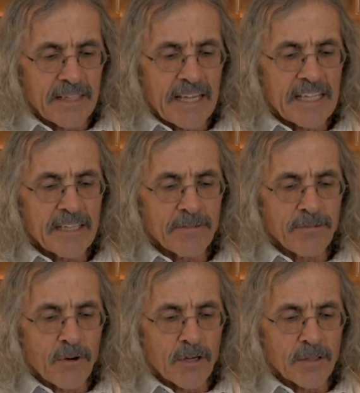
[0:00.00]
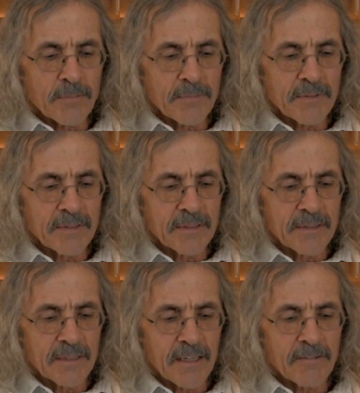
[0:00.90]
Taking the form
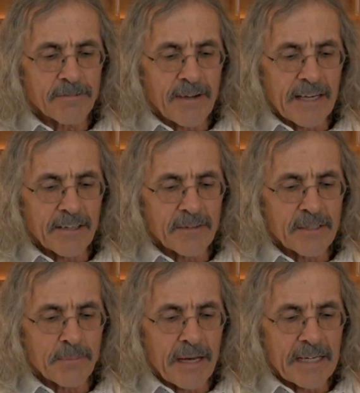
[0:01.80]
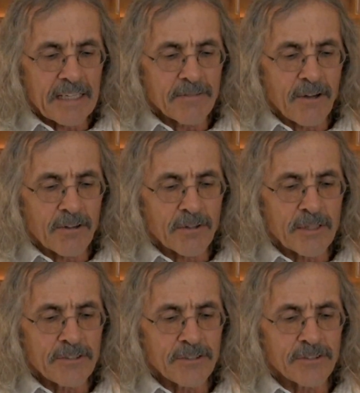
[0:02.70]
of fire in the body of all
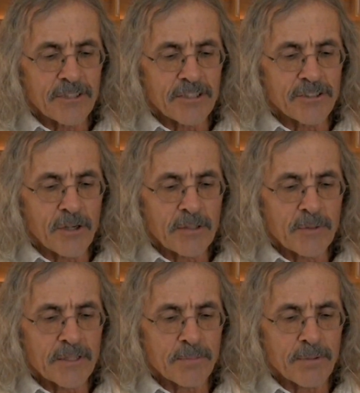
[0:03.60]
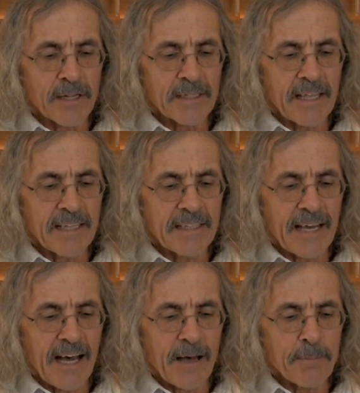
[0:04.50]
creatures, I join with the prana and
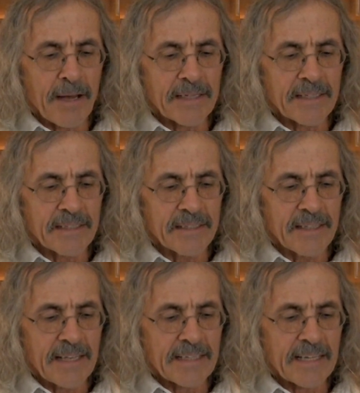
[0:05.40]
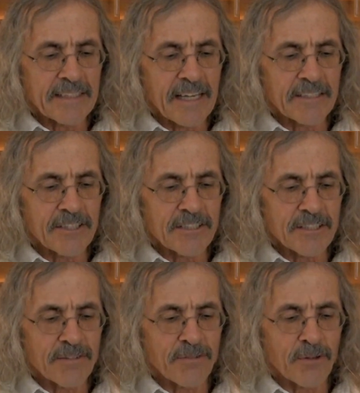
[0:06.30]
the apana, and I
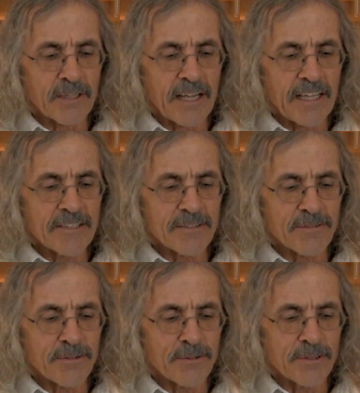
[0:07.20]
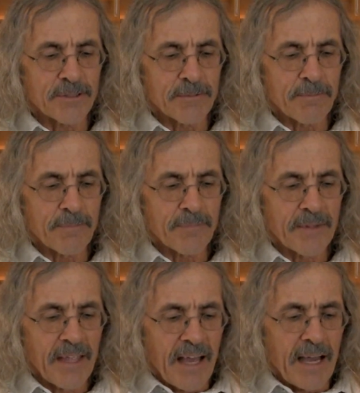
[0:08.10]
digest the four kinds of food.
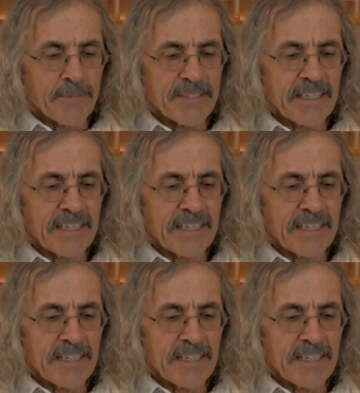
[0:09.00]
I'm